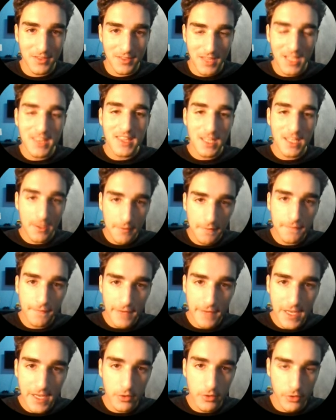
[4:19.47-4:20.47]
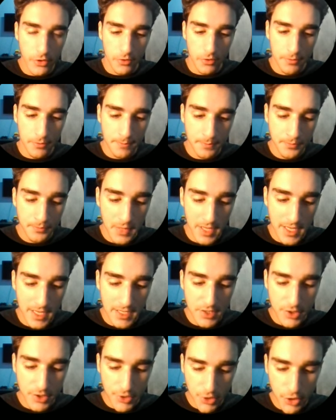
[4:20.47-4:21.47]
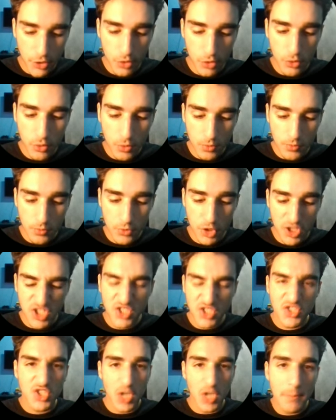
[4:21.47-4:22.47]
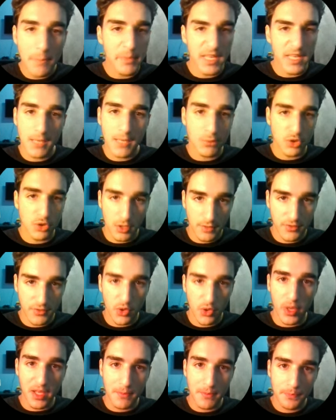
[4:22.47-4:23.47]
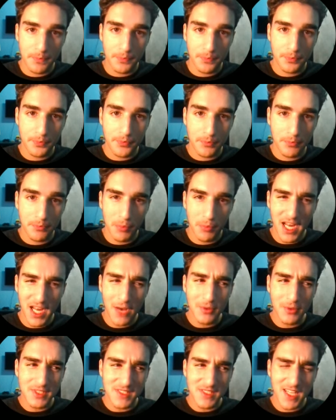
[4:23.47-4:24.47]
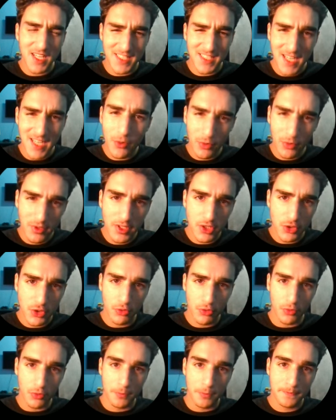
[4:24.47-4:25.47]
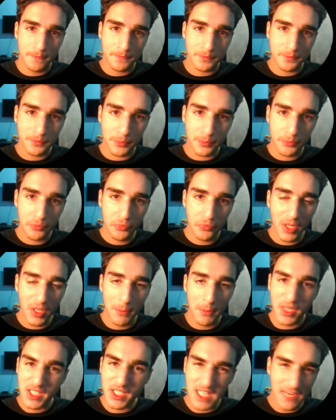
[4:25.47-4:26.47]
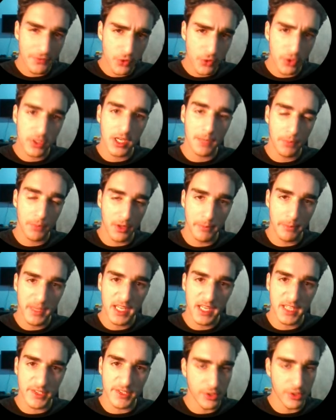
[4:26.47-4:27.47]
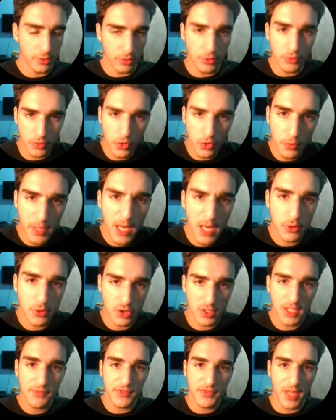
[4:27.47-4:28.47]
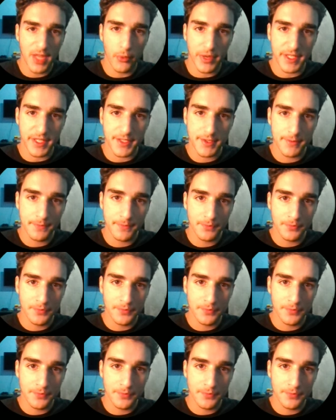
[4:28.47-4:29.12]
They think failure is you just not being able to lift the weight. But now, is that really true? Because after a couple of minutes, you'll be able to lift that weight.